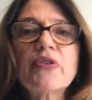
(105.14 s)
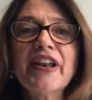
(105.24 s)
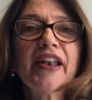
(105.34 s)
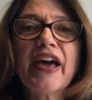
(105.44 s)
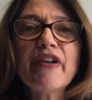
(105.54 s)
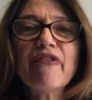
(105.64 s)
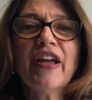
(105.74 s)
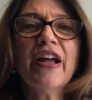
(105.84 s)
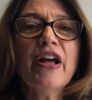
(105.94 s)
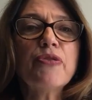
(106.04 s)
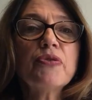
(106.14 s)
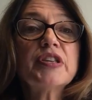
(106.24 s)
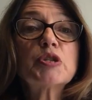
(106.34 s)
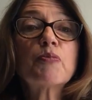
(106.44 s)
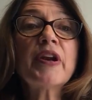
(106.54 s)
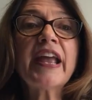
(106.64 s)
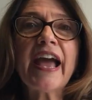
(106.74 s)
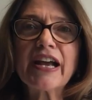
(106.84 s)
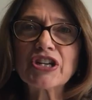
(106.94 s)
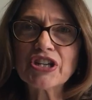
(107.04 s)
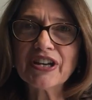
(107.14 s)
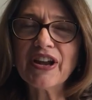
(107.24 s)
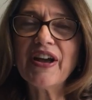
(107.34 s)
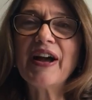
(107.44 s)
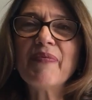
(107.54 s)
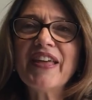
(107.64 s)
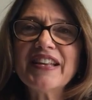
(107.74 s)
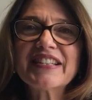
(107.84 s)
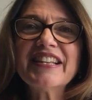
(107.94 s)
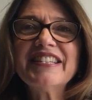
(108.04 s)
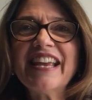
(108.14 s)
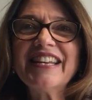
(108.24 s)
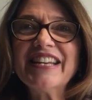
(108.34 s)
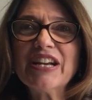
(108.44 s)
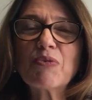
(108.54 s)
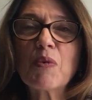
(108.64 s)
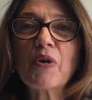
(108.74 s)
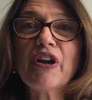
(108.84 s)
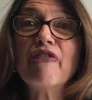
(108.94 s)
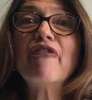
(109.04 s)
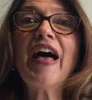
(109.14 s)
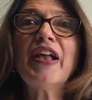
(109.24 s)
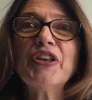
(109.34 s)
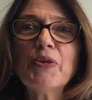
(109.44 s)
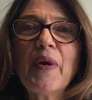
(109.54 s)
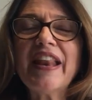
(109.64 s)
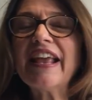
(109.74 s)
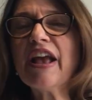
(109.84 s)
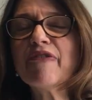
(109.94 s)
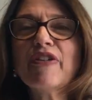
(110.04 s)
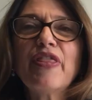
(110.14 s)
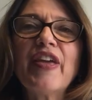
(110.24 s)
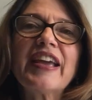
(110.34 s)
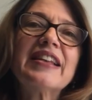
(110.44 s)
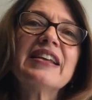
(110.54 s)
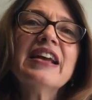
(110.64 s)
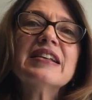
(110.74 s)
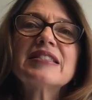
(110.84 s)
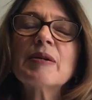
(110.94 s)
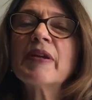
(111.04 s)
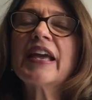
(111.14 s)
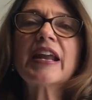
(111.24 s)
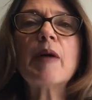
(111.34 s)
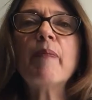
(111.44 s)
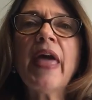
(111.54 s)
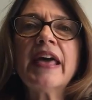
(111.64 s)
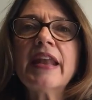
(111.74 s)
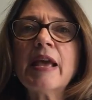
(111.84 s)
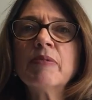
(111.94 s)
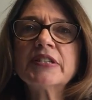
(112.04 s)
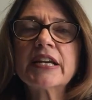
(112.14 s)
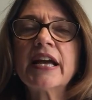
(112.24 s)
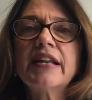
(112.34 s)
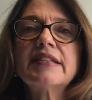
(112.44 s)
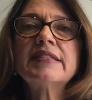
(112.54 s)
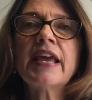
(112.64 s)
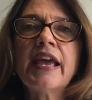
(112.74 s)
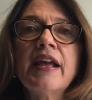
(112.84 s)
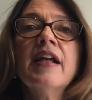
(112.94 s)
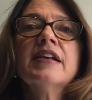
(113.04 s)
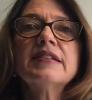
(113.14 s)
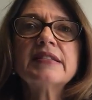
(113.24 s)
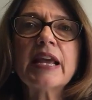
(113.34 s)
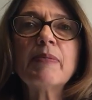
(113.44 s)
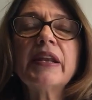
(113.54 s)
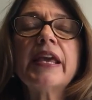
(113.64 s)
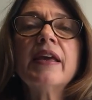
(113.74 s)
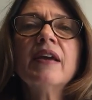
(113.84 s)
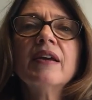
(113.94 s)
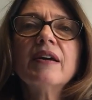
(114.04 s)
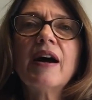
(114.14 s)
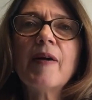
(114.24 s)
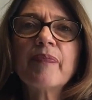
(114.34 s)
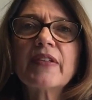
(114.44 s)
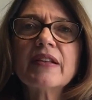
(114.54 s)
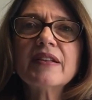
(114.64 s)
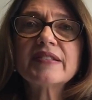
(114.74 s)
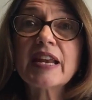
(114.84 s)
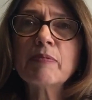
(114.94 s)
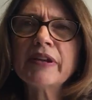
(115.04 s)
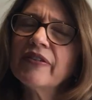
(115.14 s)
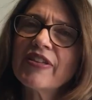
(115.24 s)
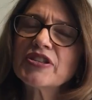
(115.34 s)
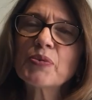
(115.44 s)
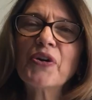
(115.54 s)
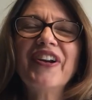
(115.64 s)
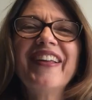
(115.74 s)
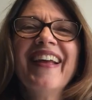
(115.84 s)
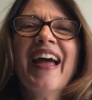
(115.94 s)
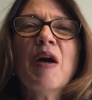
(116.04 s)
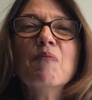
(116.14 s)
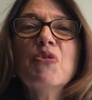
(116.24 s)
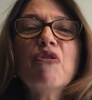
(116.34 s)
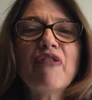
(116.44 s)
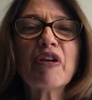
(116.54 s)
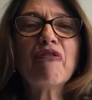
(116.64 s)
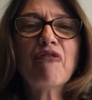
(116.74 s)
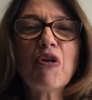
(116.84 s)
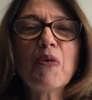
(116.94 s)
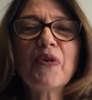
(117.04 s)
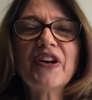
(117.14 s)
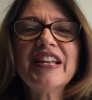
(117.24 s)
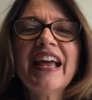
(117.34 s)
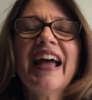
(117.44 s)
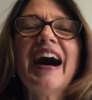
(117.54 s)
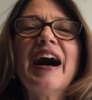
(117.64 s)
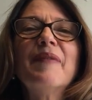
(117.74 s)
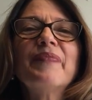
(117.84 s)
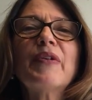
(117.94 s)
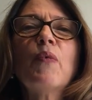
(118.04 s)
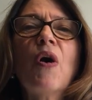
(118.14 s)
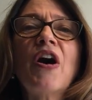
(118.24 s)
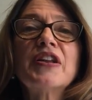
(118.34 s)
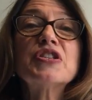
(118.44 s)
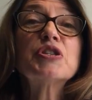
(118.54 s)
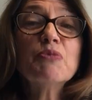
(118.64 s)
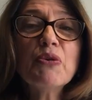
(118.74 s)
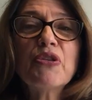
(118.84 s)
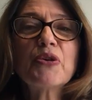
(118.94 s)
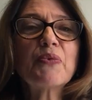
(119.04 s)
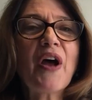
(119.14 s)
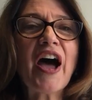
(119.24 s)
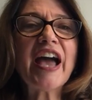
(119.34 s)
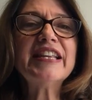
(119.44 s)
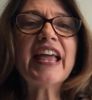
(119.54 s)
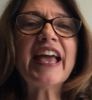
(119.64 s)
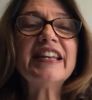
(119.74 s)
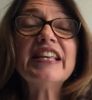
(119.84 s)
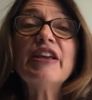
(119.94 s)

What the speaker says: or in life through the spring action that is contained here, where we're evaluating everything and summing it up and able to kind of stay stably, if that's a word, moving forward on a smoother ride, and